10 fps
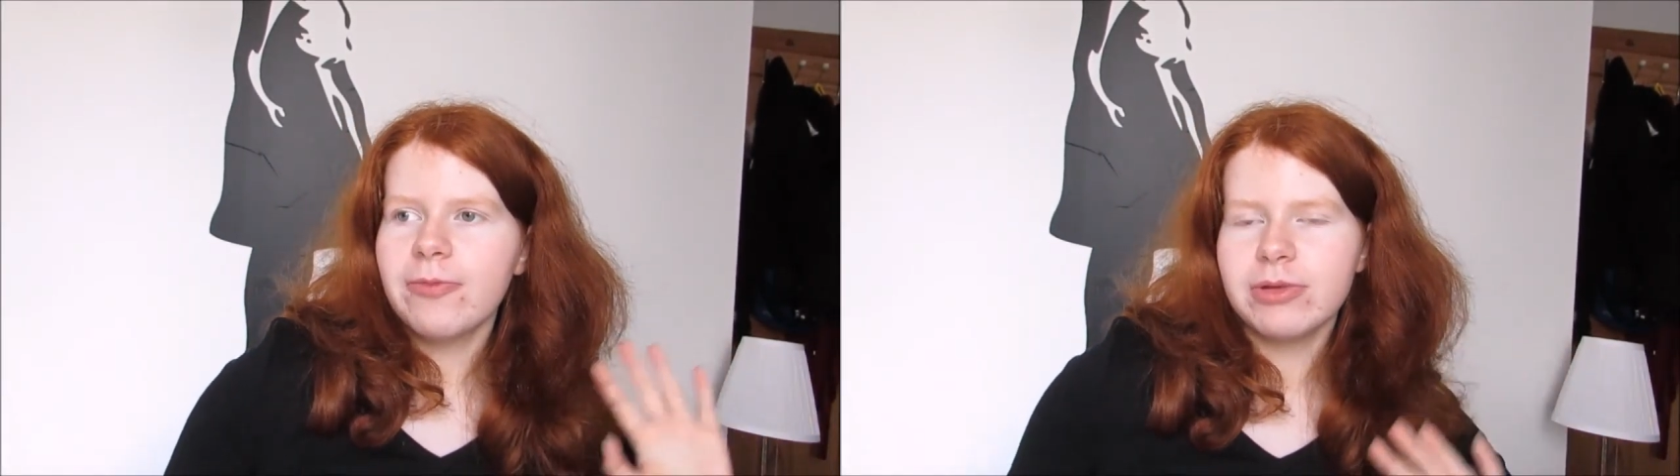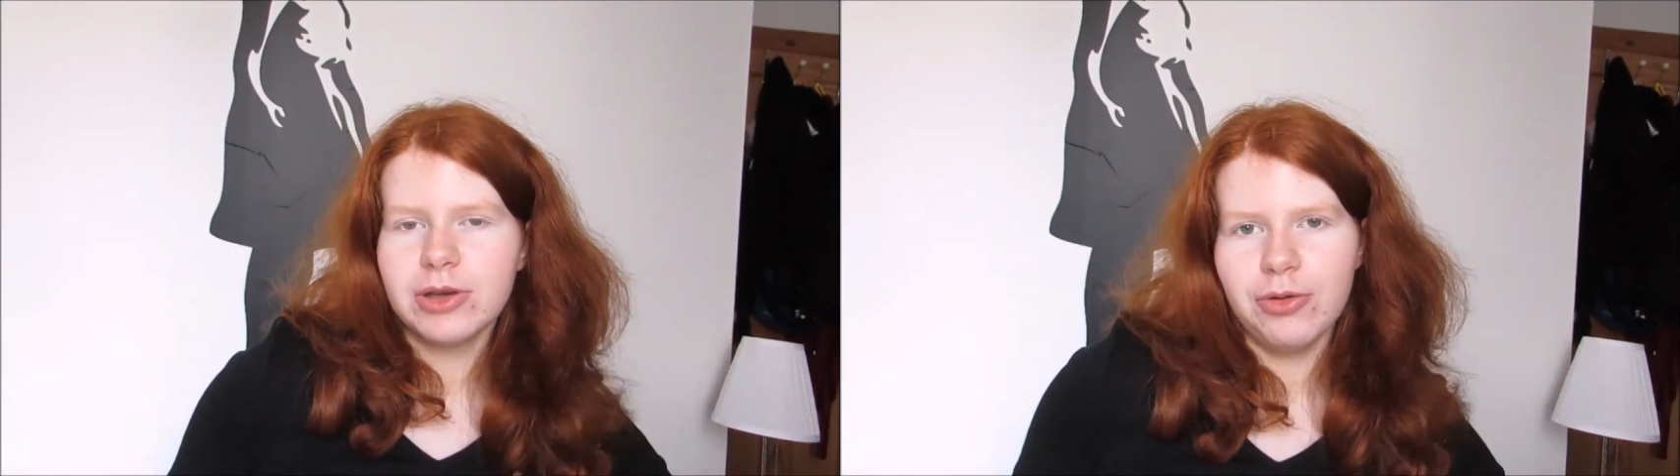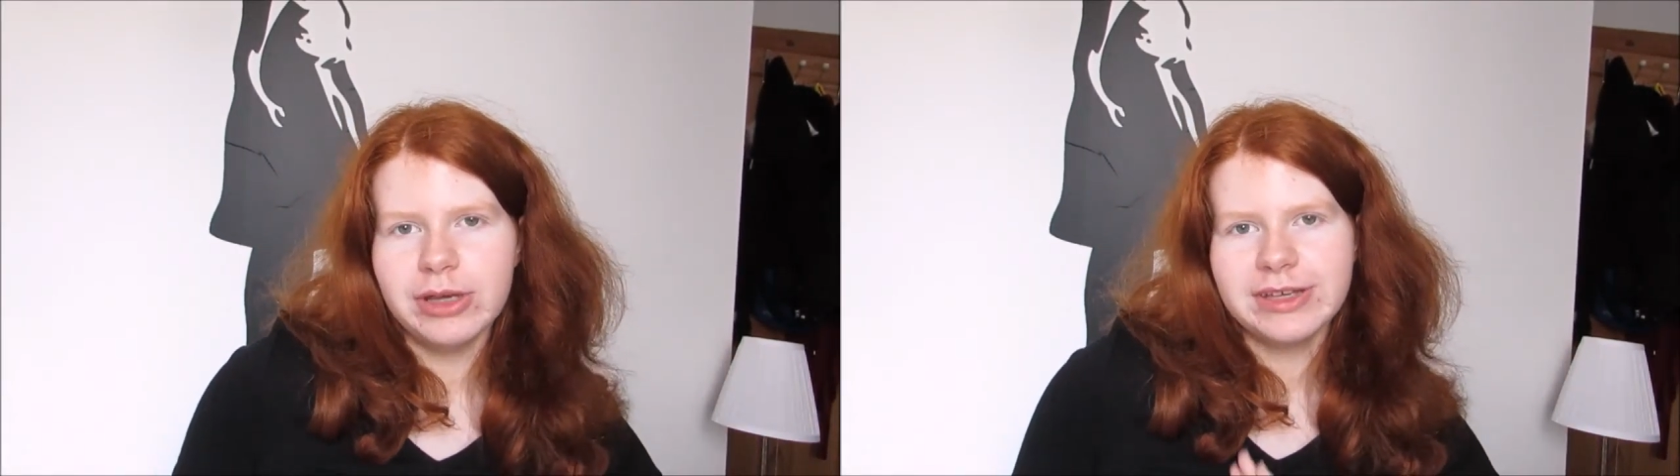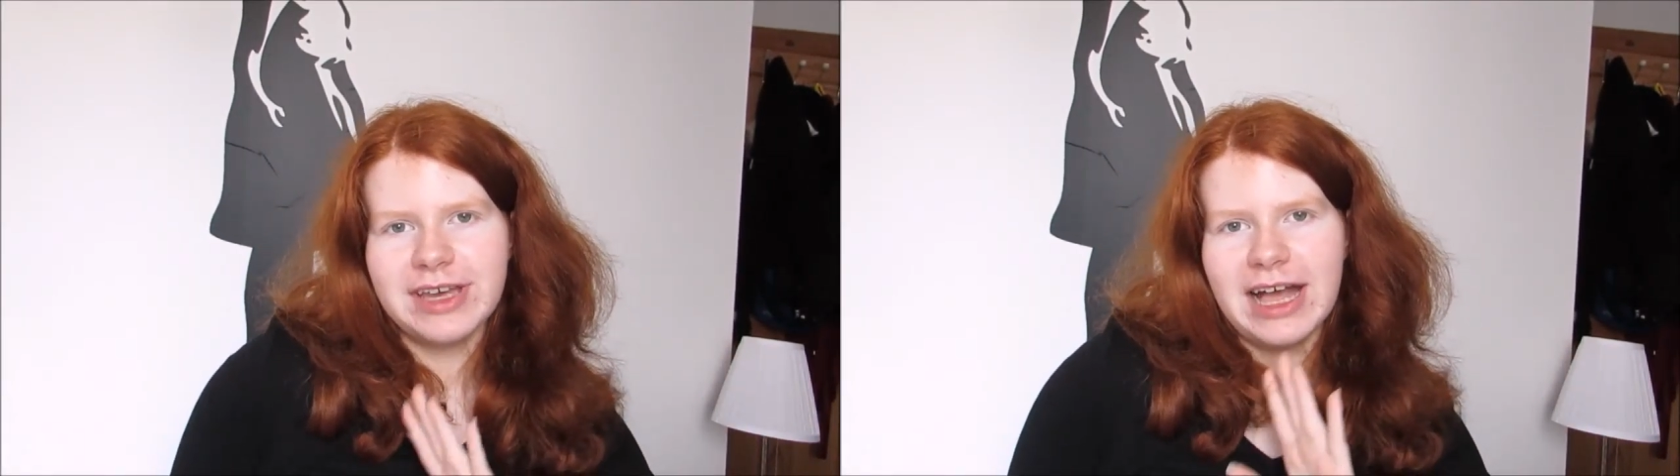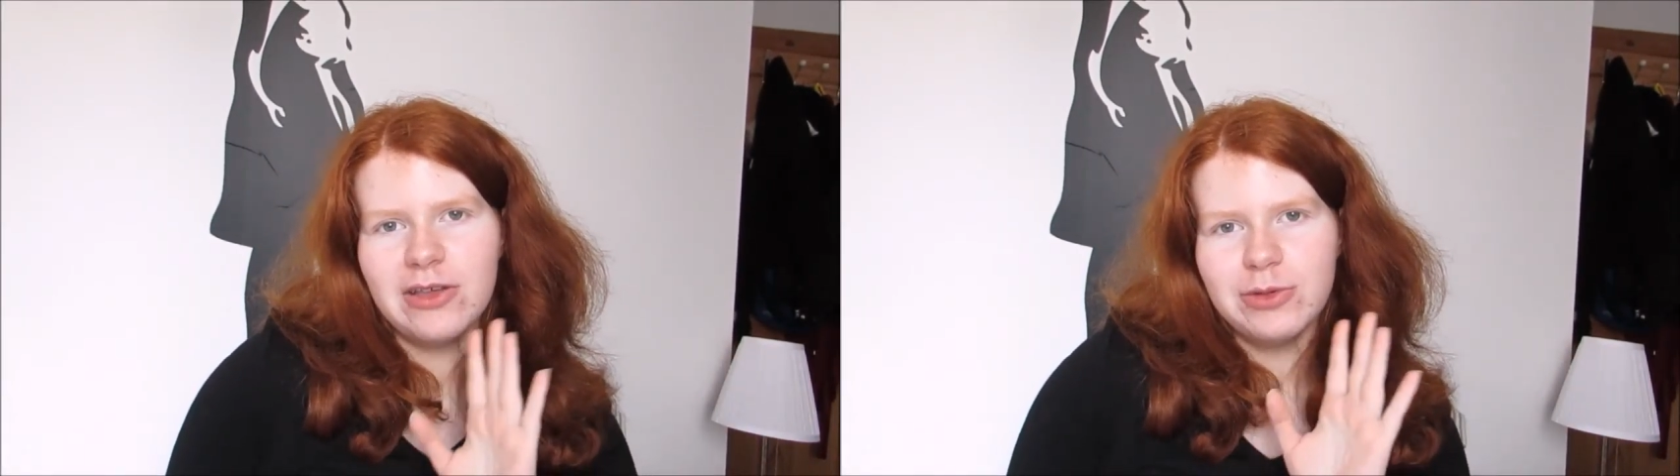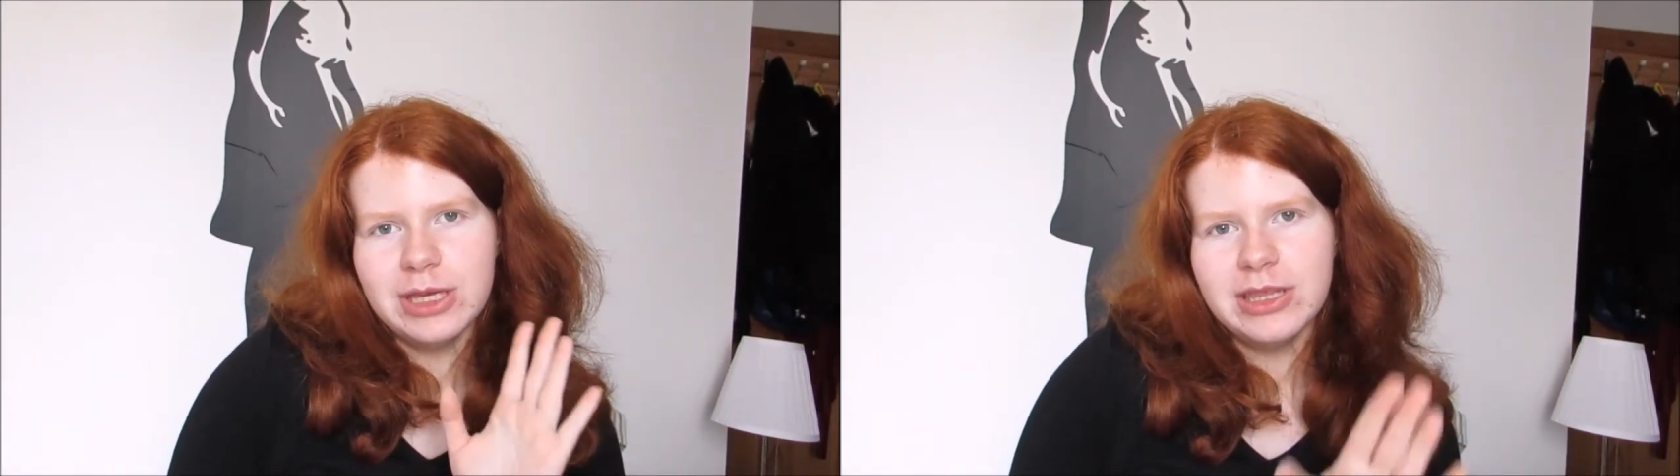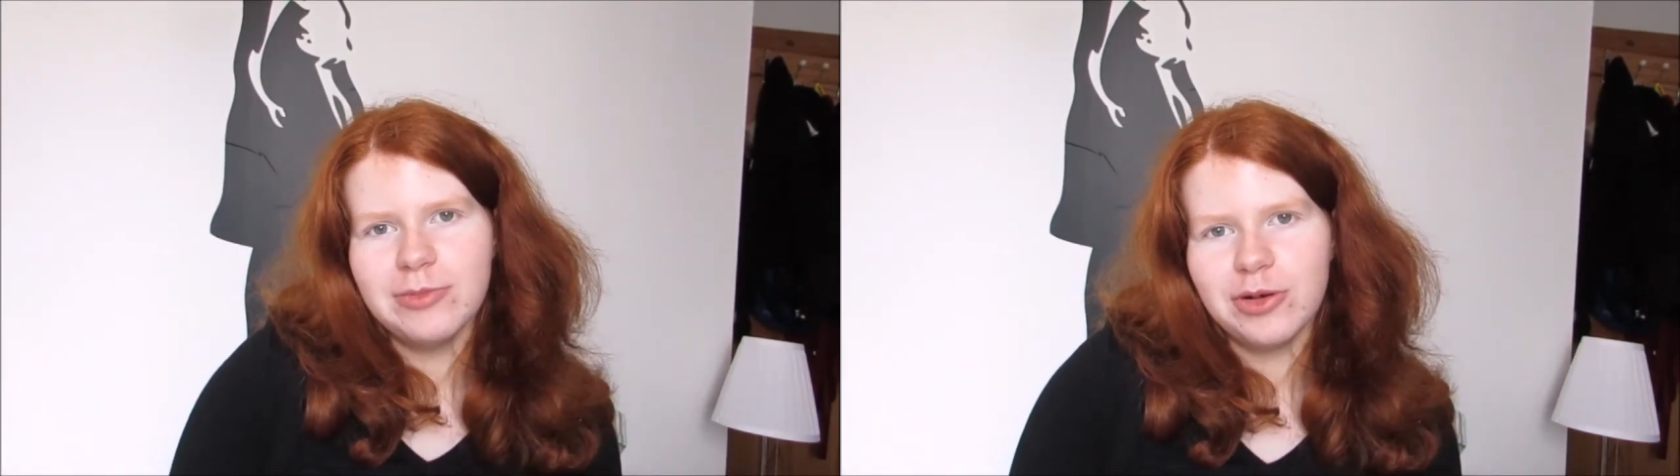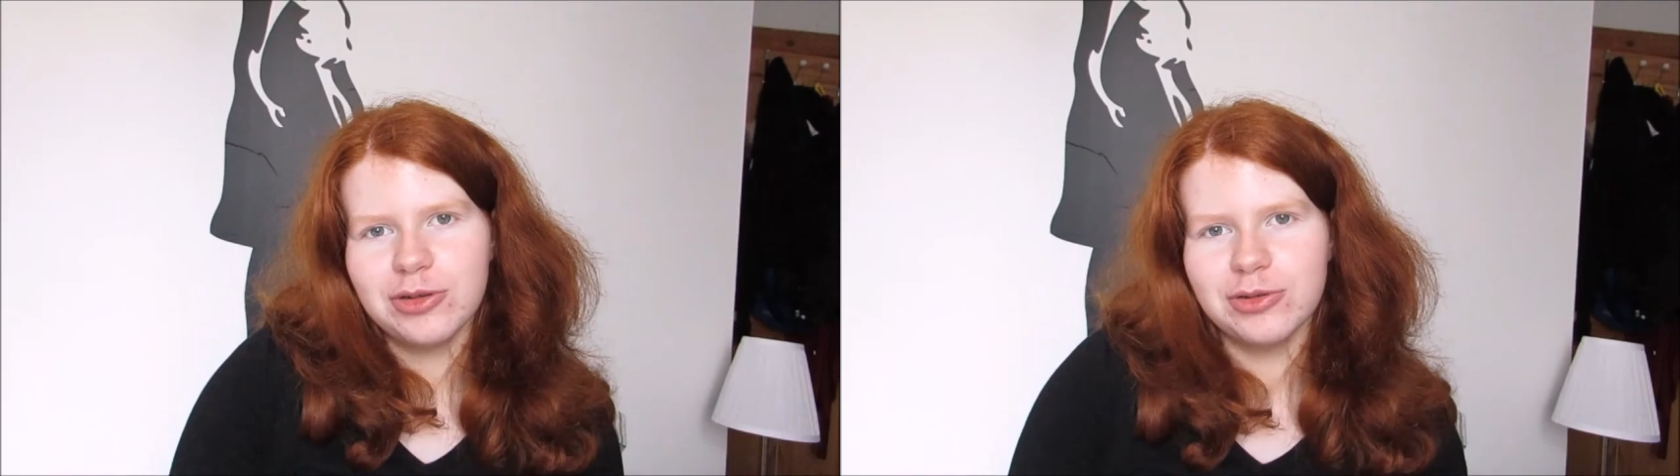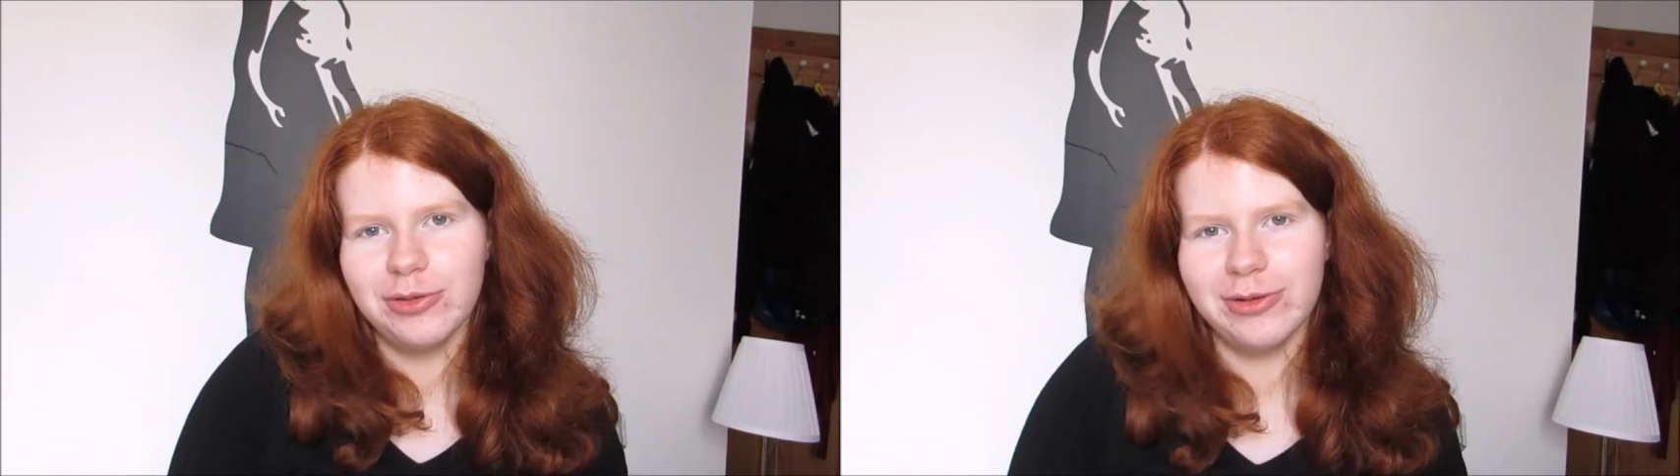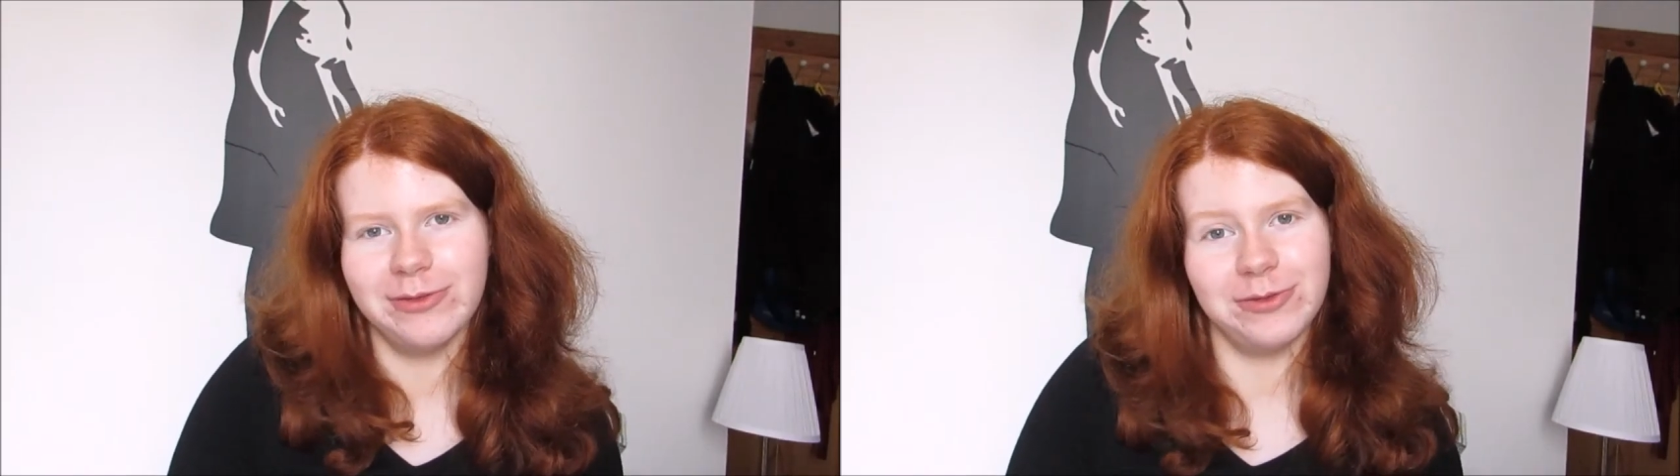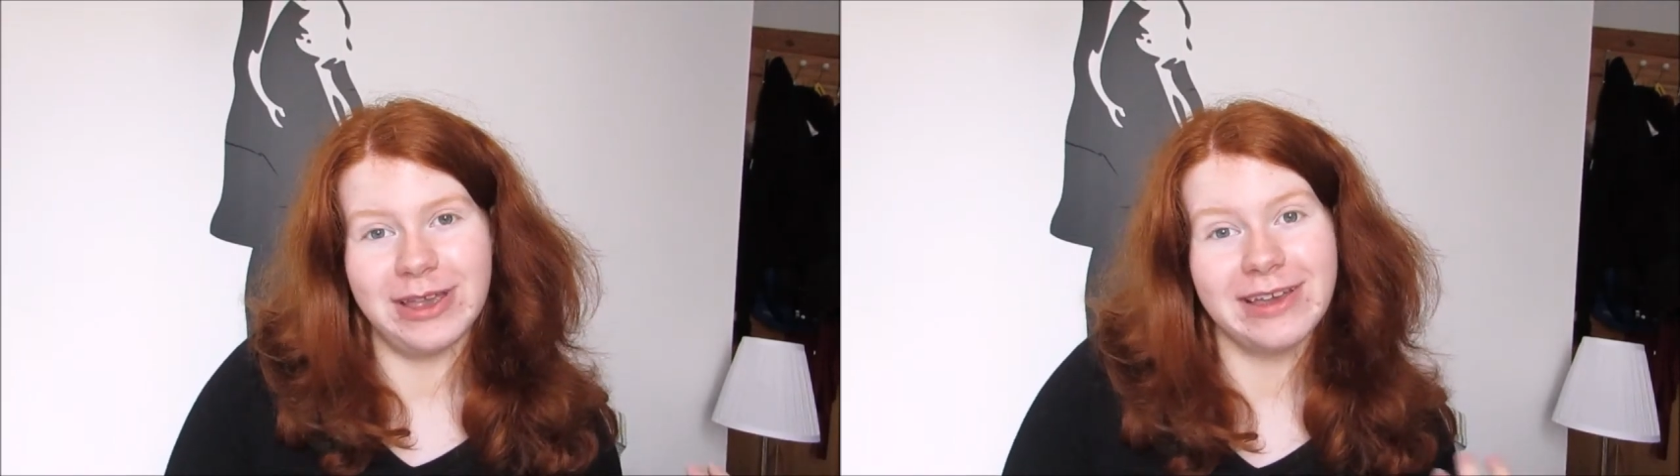But going into Halloween, I'm also